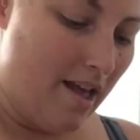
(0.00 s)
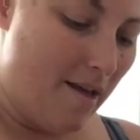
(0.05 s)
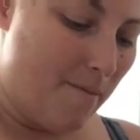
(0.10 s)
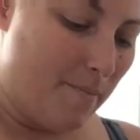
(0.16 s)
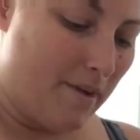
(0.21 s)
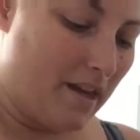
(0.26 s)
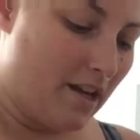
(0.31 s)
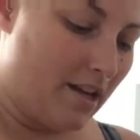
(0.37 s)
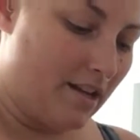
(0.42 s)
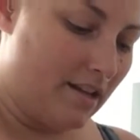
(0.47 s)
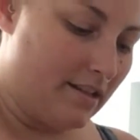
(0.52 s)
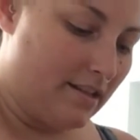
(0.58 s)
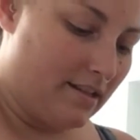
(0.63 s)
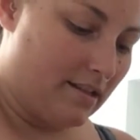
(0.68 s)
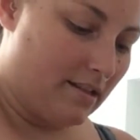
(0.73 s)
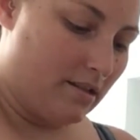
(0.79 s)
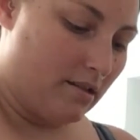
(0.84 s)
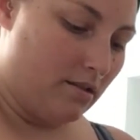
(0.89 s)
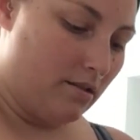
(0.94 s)

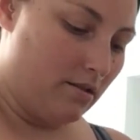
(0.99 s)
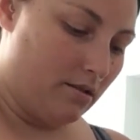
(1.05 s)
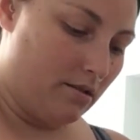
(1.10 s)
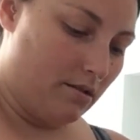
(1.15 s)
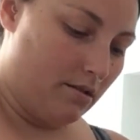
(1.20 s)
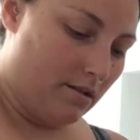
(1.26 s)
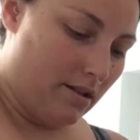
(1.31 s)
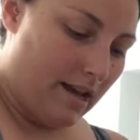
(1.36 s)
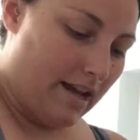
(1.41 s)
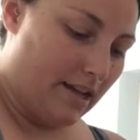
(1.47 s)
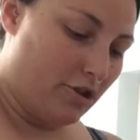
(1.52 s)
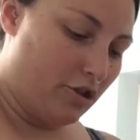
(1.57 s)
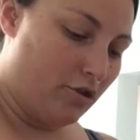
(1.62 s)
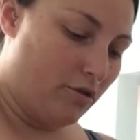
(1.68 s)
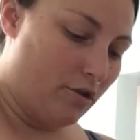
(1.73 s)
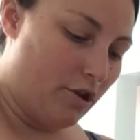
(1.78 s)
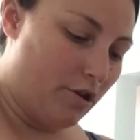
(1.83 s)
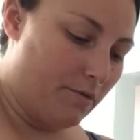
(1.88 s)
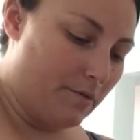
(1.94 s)
Because, as
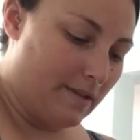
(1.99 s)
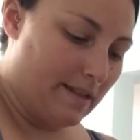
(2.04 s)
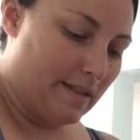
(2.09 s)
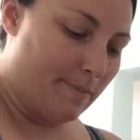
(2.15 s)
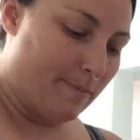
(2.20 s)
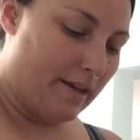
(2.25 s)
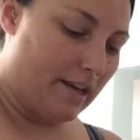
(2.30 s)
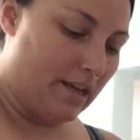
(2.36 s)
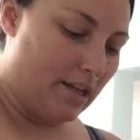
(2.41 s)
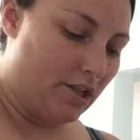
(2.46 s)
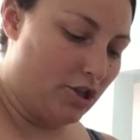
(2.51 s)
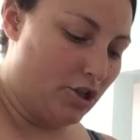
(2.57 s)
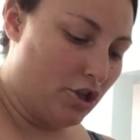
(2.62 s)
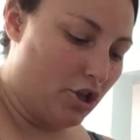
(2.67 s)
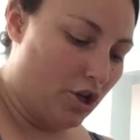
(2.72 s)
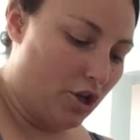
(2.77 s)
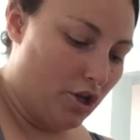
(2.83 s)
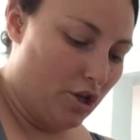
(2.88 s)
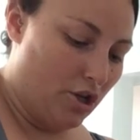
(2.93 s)
you know,
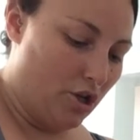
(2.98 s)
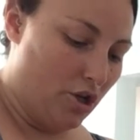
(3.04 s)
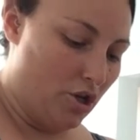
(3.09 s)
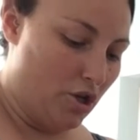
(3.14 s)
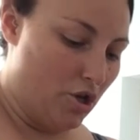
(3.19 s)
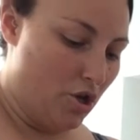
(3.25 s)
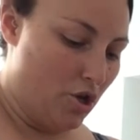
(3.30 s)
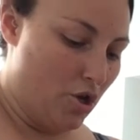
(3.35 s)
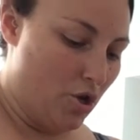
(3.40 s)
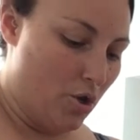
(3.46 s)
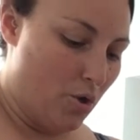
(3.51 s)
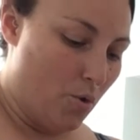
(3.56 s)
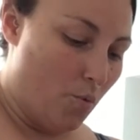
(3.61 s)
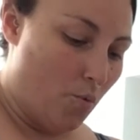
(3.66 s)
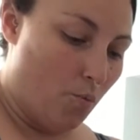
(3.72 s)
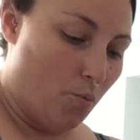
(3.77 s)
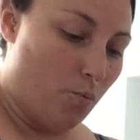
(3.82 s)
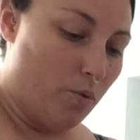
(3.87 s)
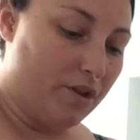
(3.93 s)
spinach
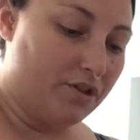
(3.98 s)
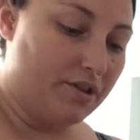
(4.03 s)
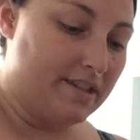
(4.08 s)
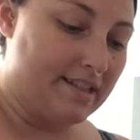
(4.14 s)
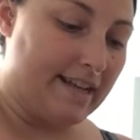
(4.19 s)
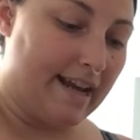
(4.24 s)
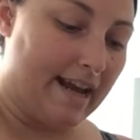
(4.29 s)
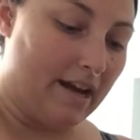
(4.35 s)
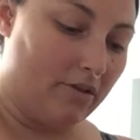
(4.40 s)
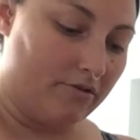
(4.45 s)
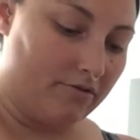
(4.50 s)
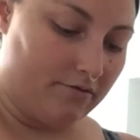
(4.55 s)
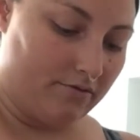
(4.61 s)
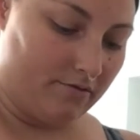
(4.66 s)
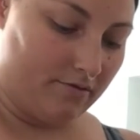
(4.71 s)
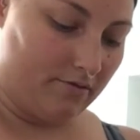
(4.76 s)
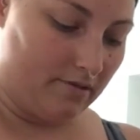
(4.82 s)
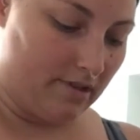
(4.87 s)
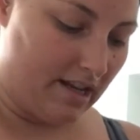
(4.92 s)
wilts down
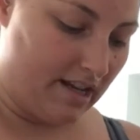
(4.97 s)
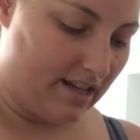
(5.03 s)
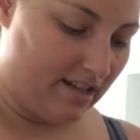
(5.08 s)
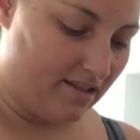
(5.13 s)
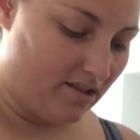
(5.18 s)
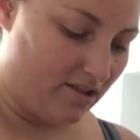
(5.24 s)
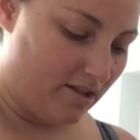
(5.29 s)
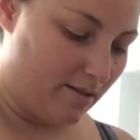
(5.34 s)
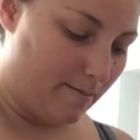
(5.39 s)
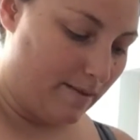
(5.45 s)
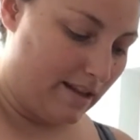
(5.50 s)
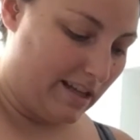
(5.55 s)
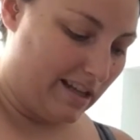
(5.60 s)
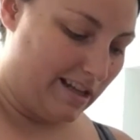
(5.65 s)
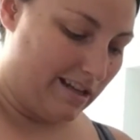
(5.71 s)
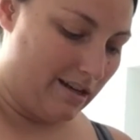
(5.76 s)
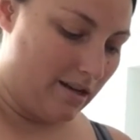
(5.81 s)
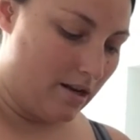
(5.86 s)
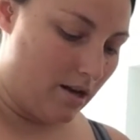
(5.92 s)
and it's going to be
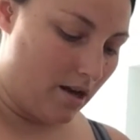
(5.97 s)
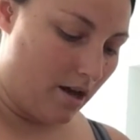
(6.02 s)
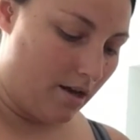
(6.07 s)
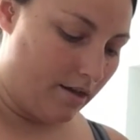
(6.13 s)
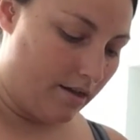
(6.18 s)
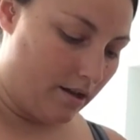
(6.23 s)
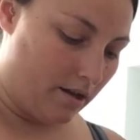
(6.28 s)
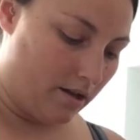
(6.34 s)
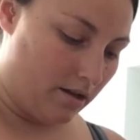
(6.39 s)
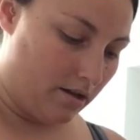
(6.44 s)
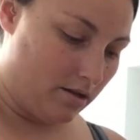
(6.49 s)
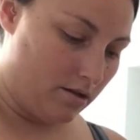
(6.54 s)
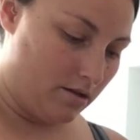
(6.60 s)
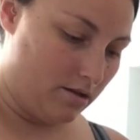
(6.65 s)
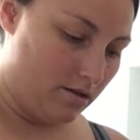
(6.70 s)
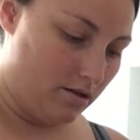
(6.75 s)
like nothing